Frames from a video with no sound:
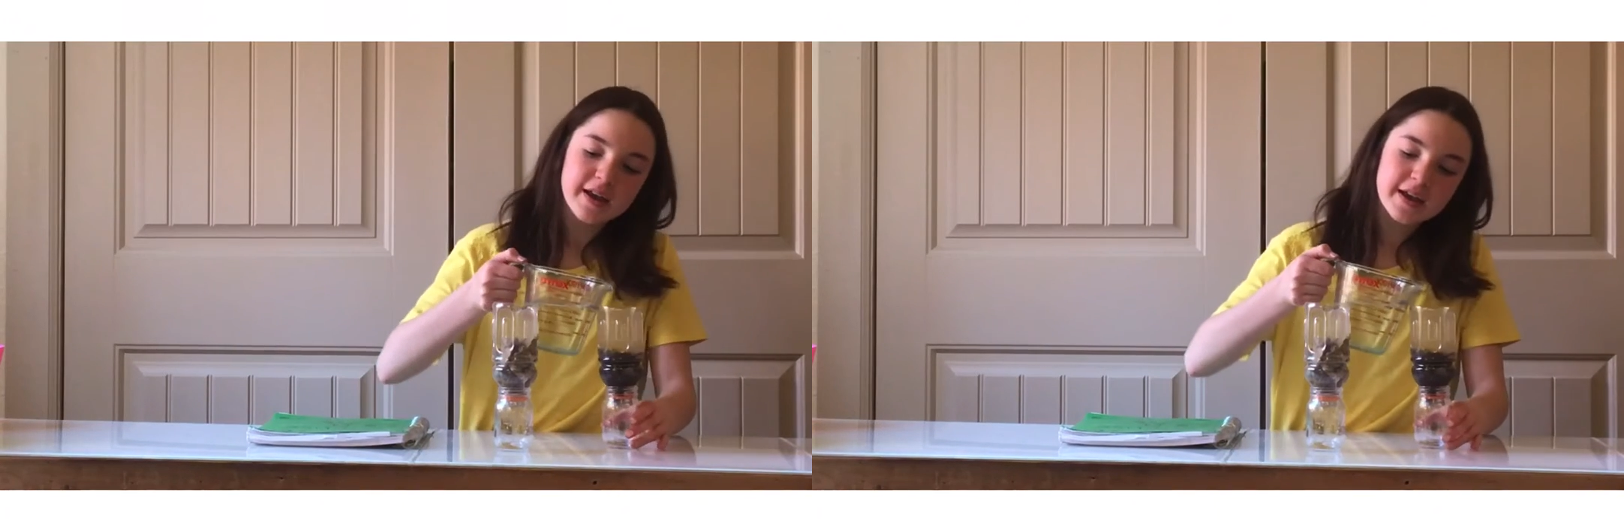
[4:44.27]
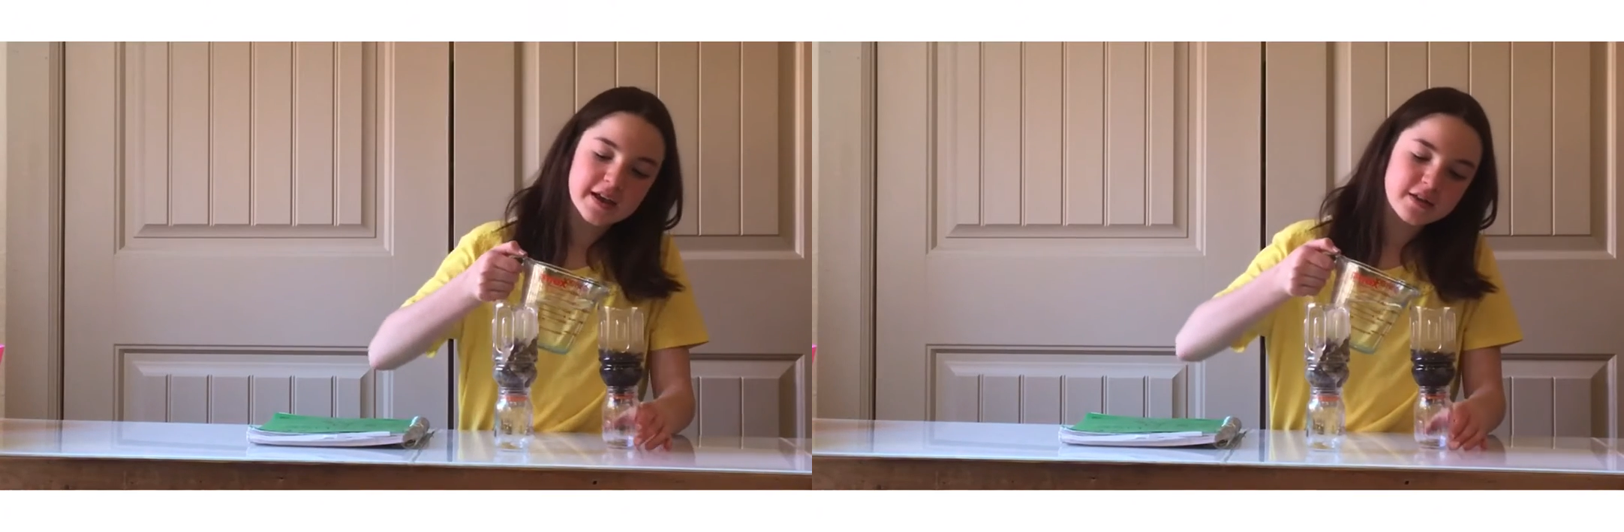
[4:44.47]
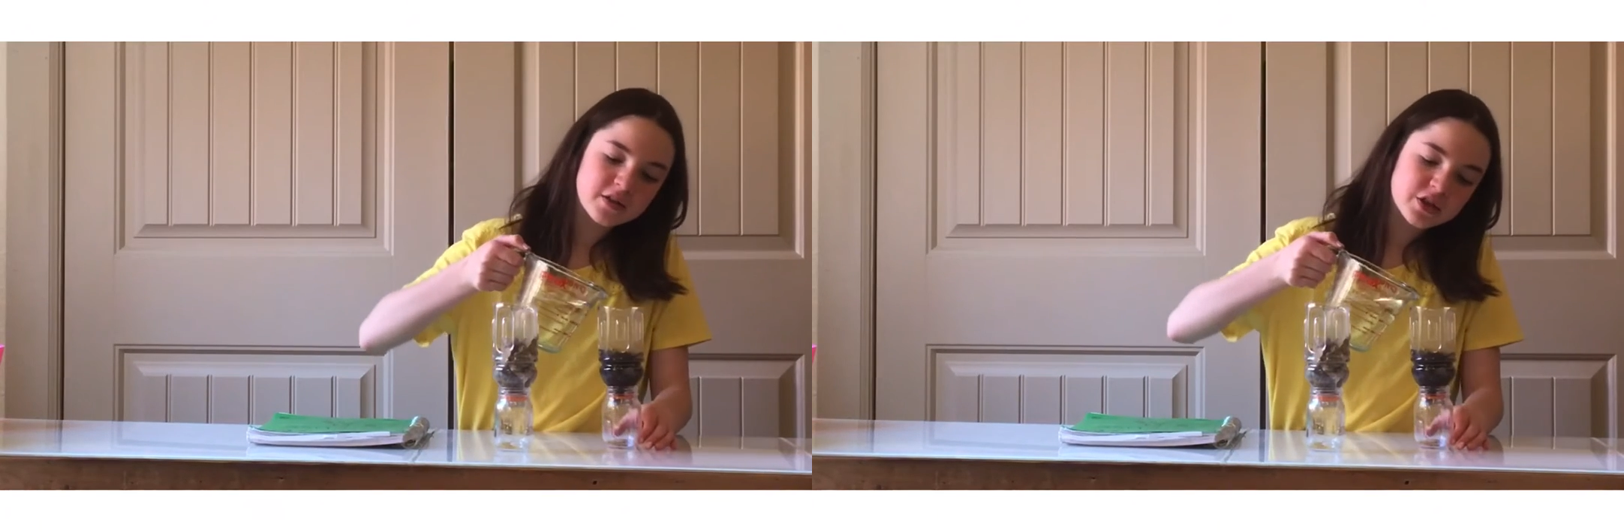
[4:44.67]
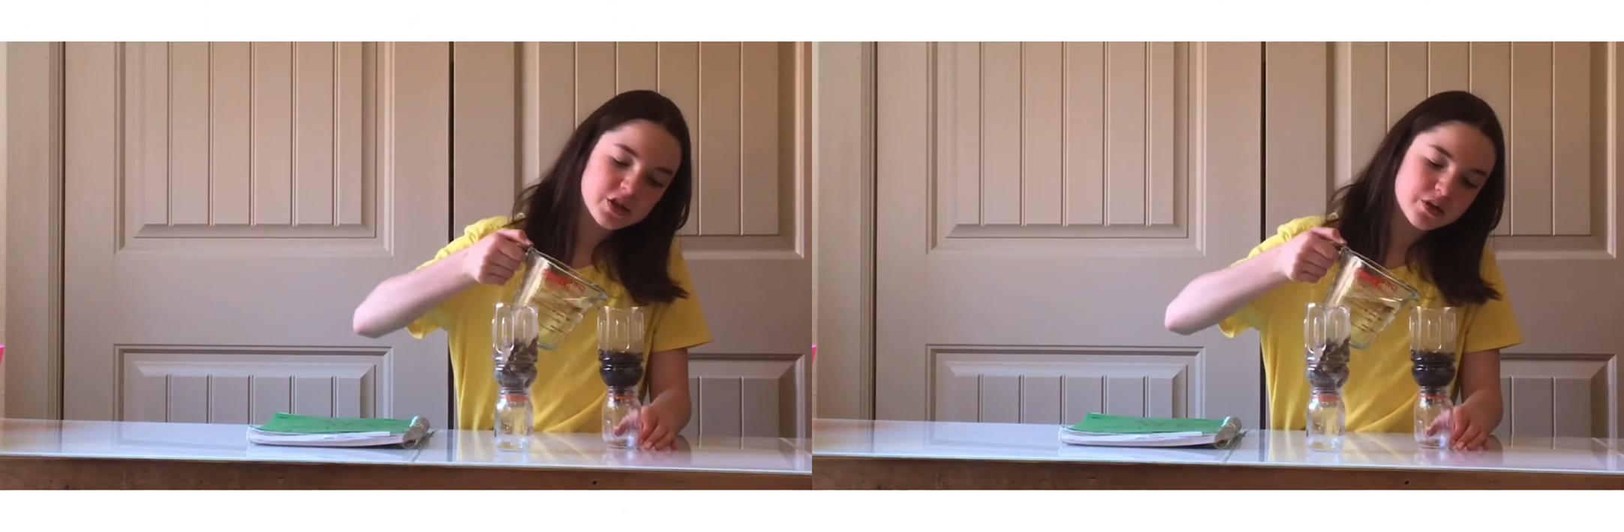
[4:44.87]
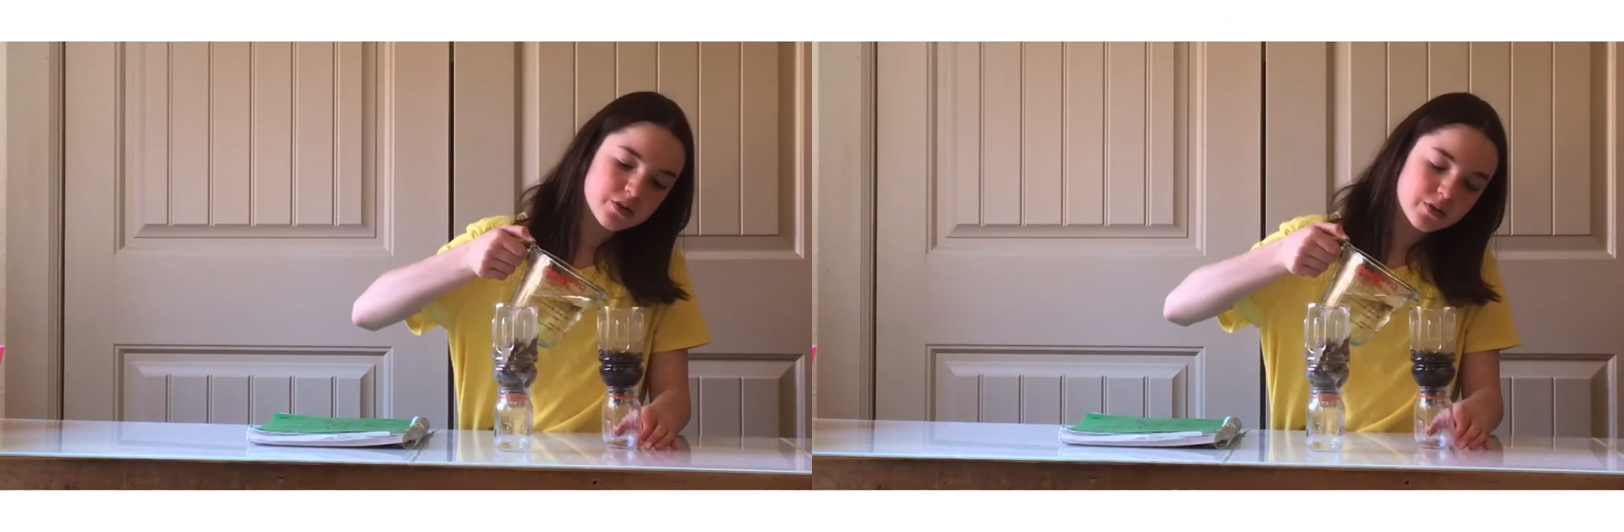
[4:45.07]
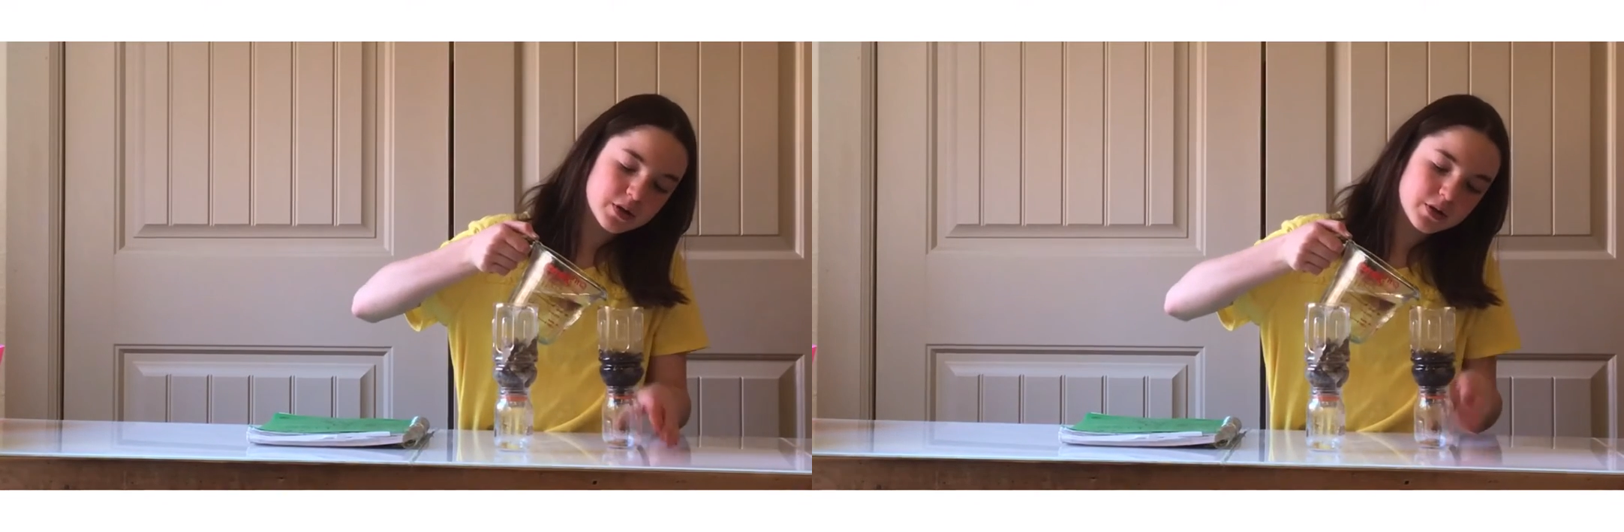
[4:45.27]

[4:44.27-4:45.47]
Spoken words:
into